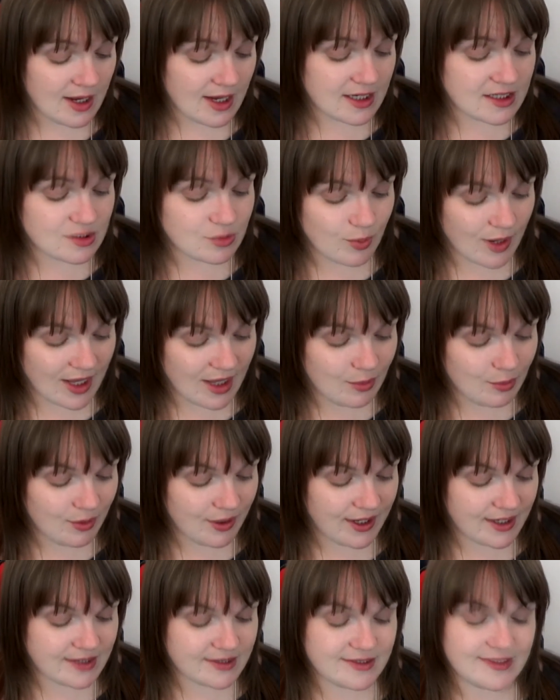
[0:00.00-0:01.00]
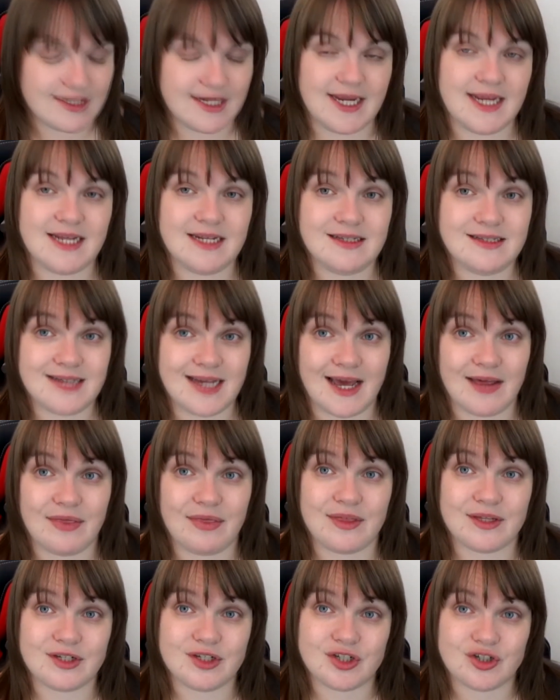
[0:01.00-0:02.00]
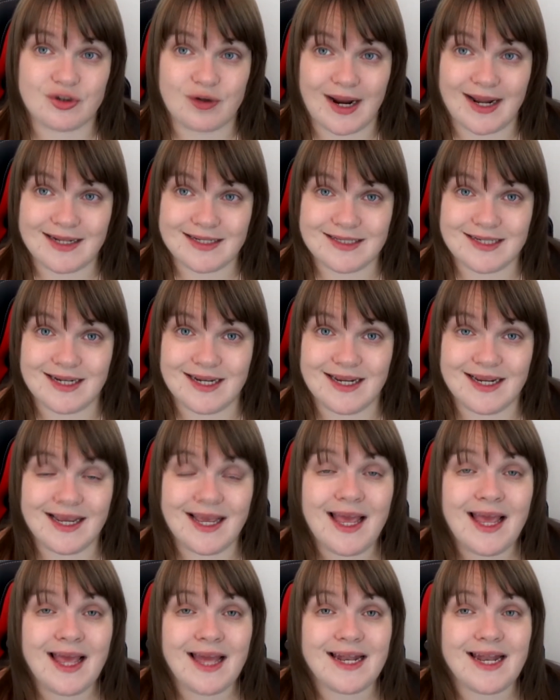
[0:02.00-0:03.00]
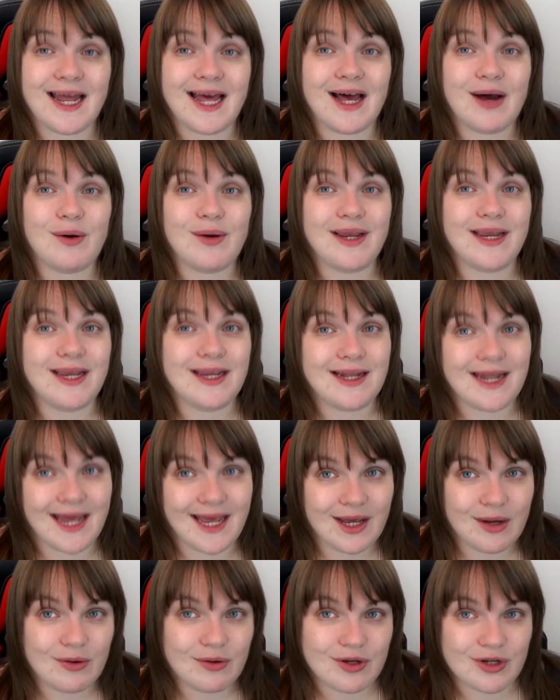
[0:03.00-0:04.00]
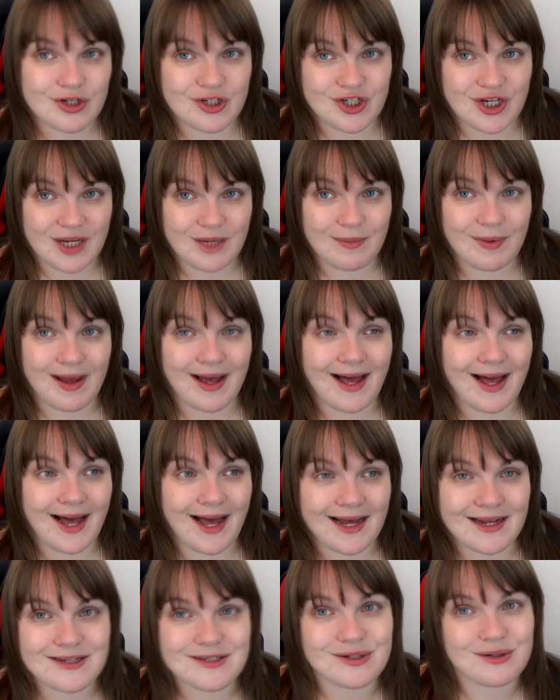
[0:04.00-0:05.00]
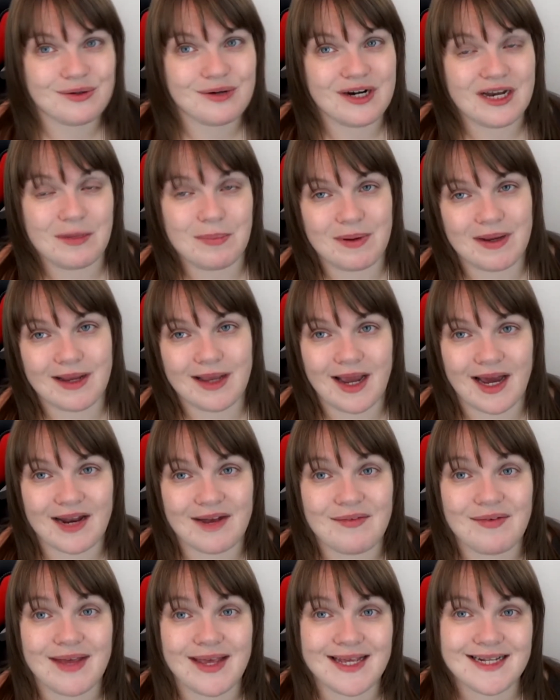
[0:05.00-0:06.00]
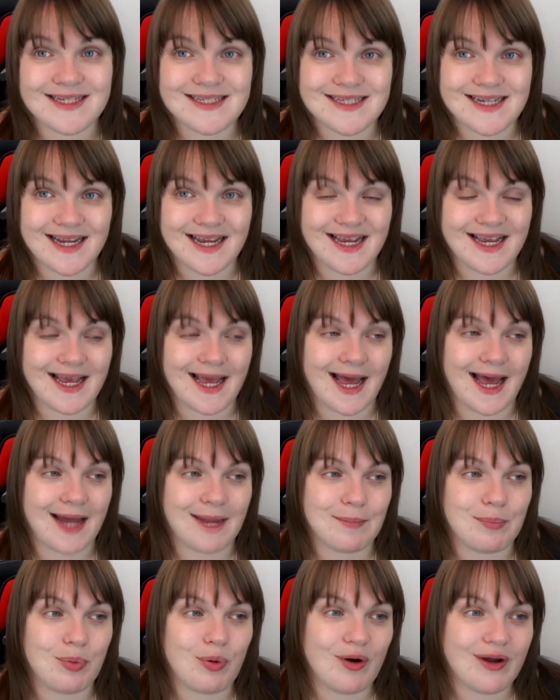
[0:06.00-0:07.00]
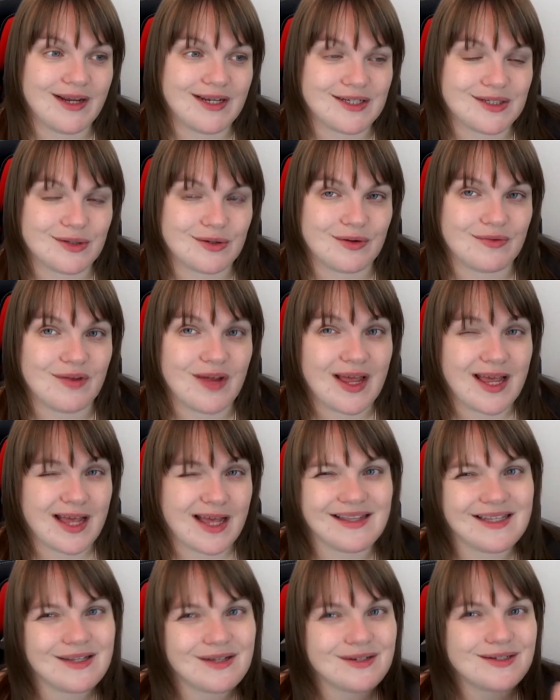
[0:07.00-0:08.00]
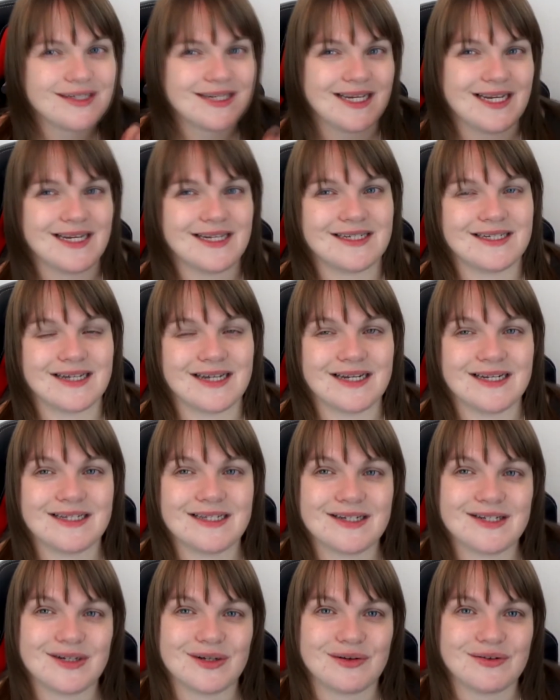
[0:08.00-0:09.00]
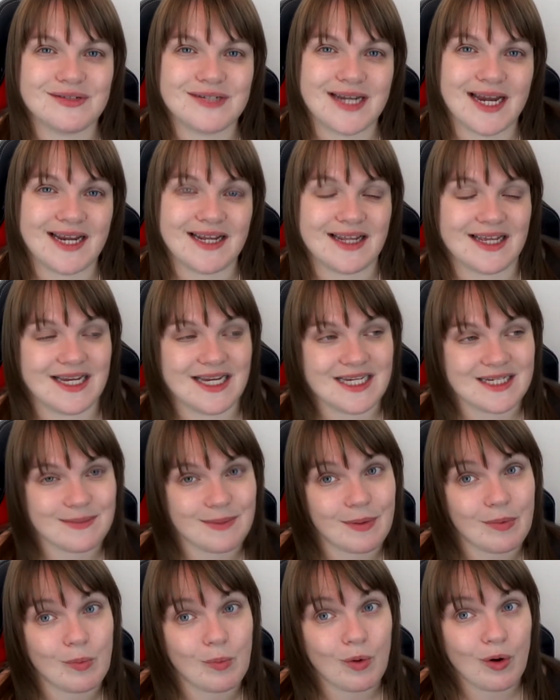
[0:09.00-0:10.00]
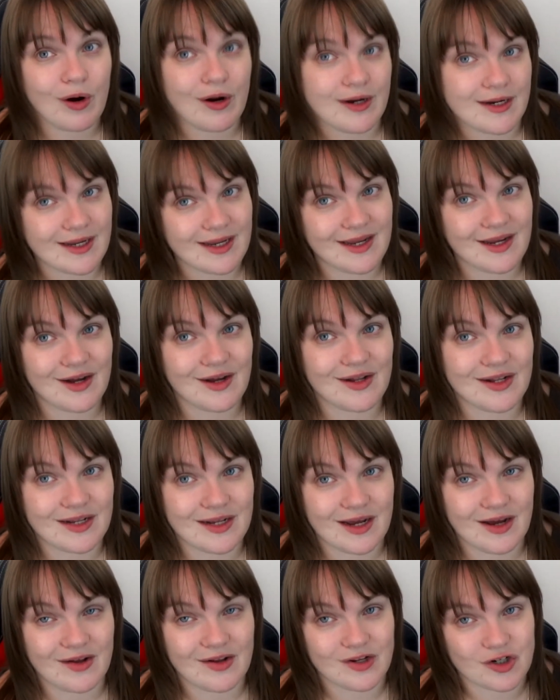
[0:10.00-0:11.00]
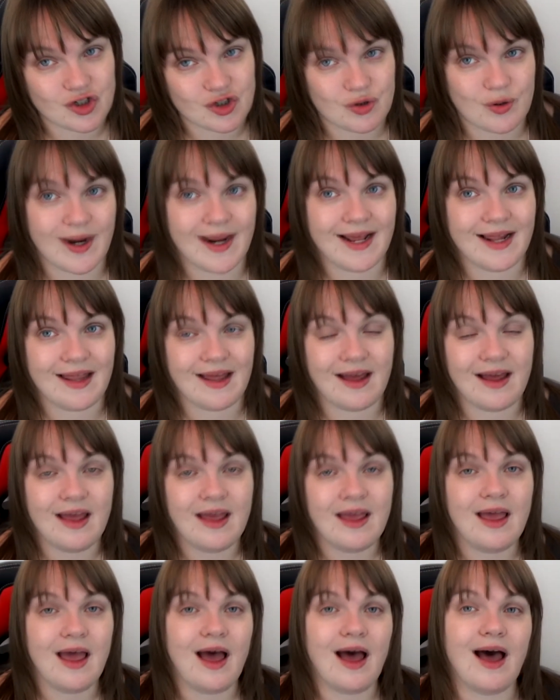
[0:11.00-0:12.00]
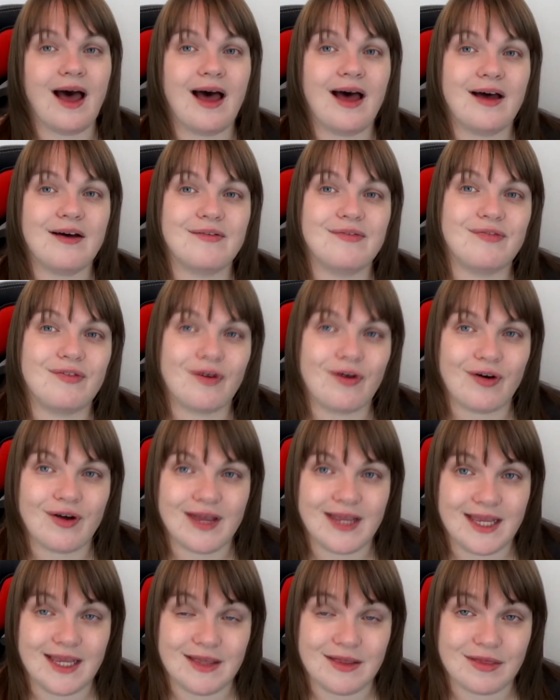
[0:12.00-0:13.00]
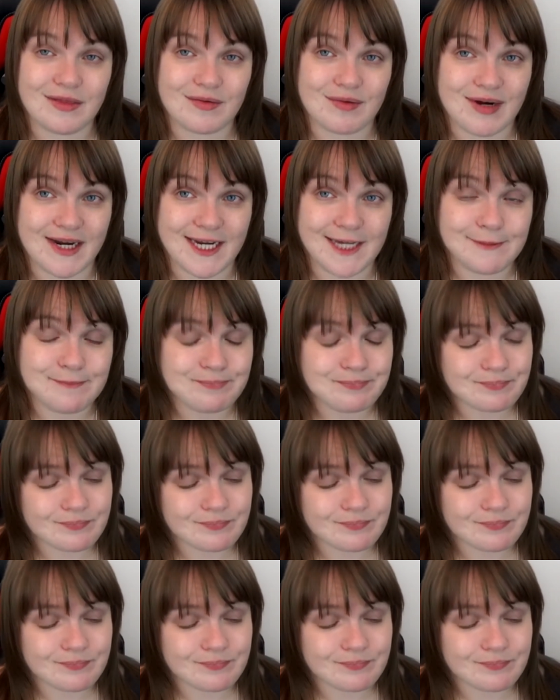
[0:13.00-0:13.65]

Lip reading: As well, we're going to see Death Stranding. Now, Hideo Kojima has already been kind of hinting and putting sort of little teasers, sort of saying that he's been working on a trailer for E3.